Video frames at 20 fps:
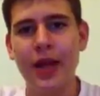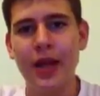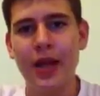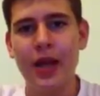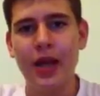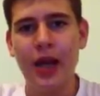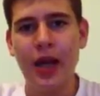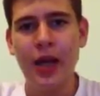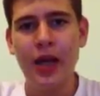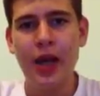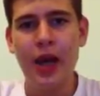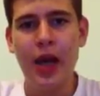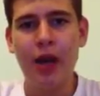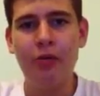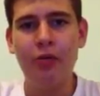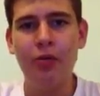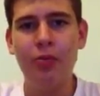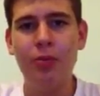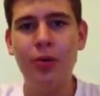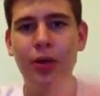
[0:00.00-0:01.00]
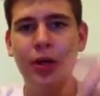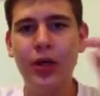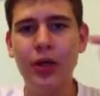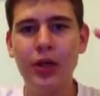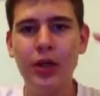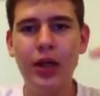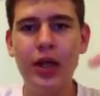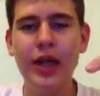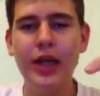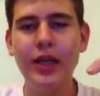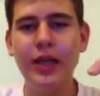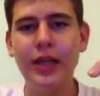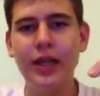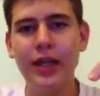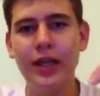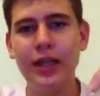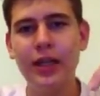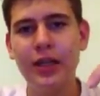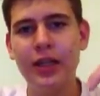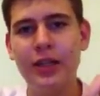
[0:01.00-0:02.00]
And I will put a link
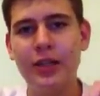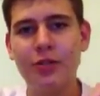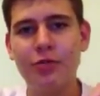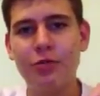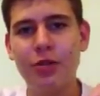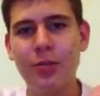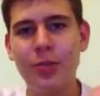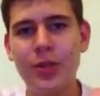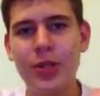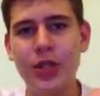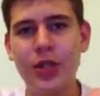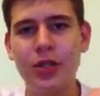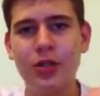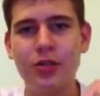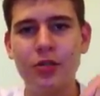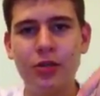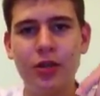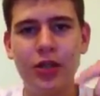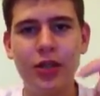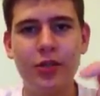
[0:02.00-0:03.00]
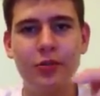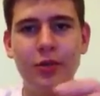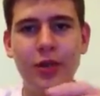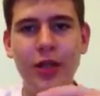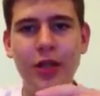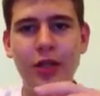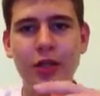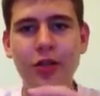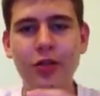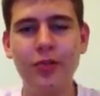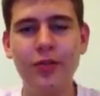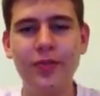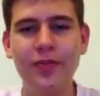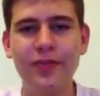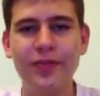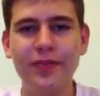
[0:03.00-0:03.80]
in the description to this video